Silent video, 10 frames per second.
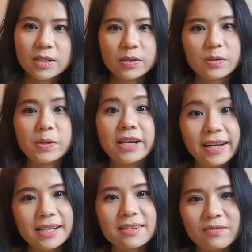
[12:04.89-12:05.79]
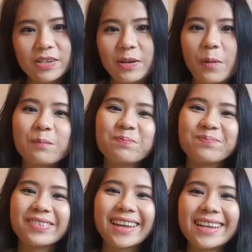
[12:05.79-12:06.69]
So it's be the next video.
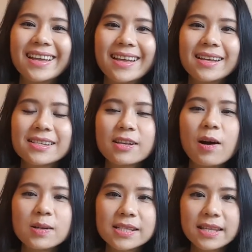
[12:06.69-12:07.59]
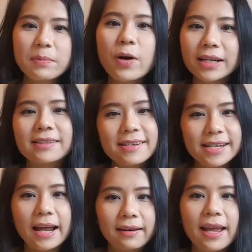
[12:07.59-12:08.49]
So step 1
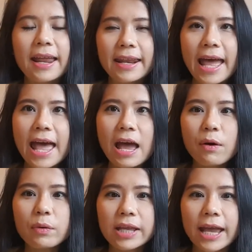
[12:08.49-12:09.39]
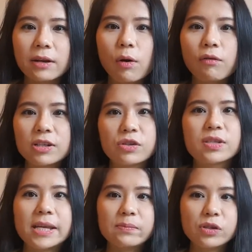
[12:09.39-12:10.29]
done. Now we head over to
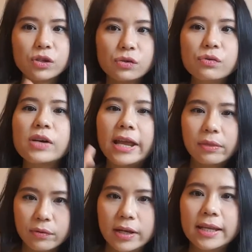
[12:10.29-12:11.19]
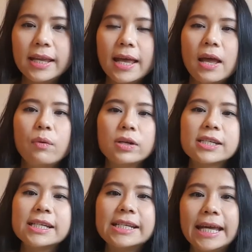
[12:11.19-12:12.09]
step 2 and 3,
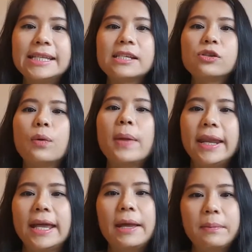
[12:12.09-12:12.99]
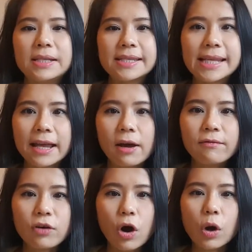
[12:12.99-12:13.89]
which is getting domain name and sign
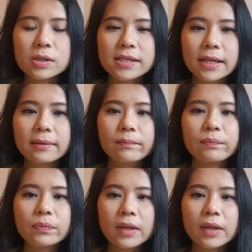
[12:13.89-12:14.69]
up for hosting.